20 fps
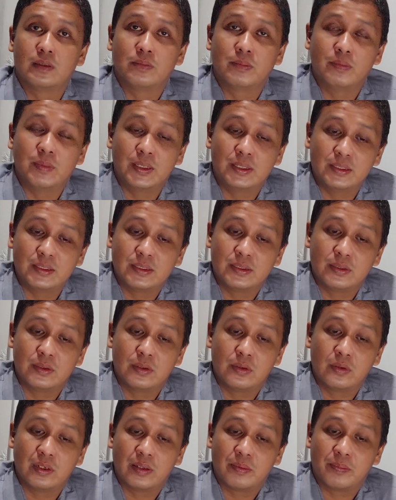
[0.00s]
means
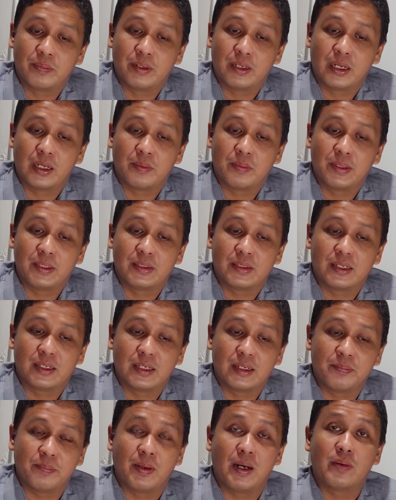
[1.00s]
no
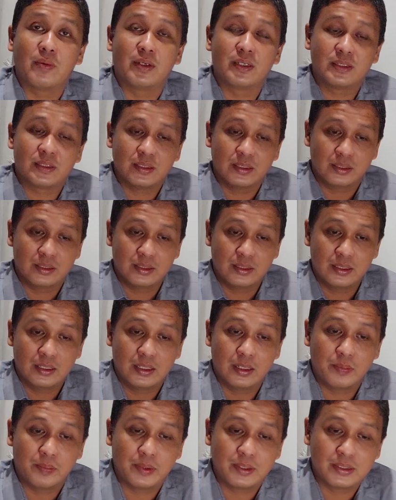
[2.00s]
arbitrary powers.
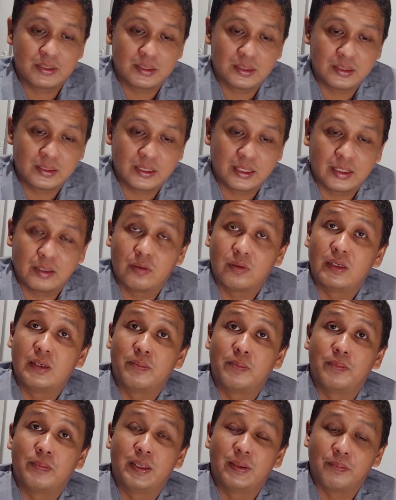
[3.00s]
A person can only
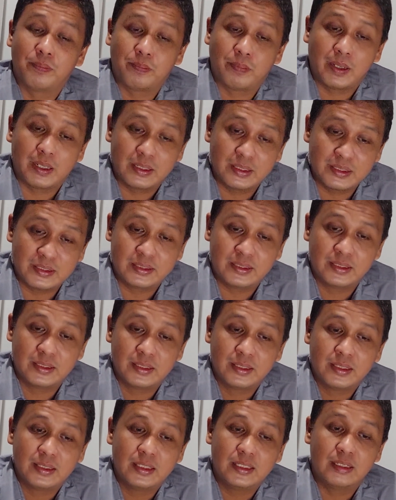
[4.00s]
be punished
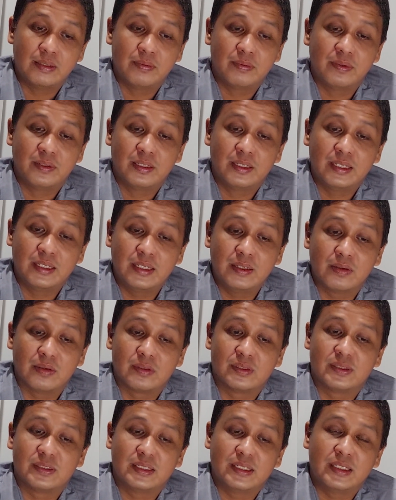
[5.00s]
if he or
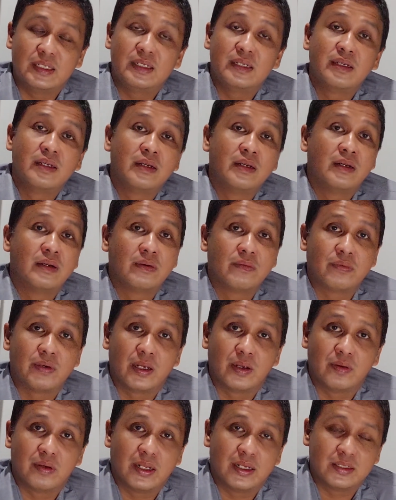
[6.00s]
she
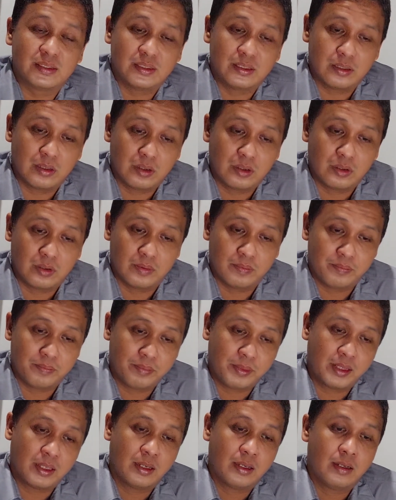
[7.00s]
violates the law.
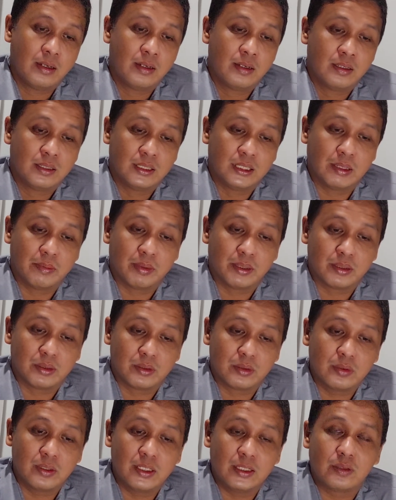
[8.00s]
Number
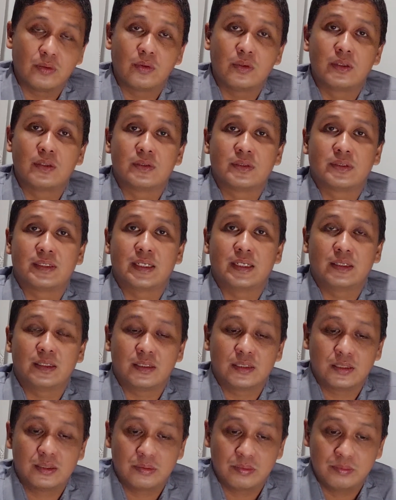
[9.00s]
two, equal
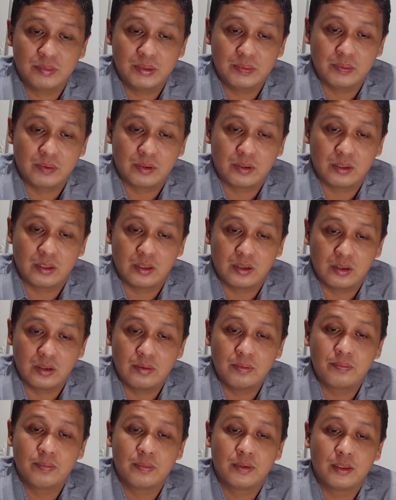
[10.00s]
status before the law
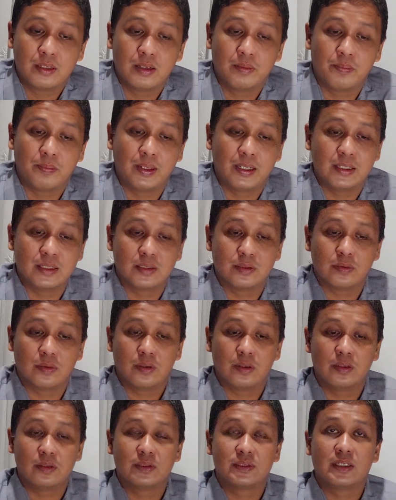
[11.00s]
applies to
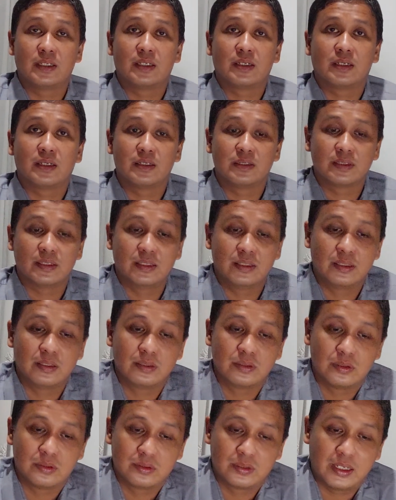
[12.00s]
all circles in the
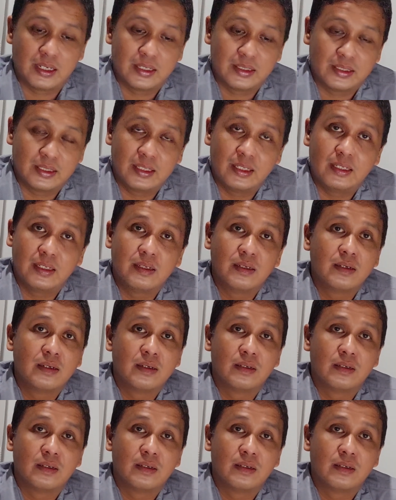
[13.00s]
society,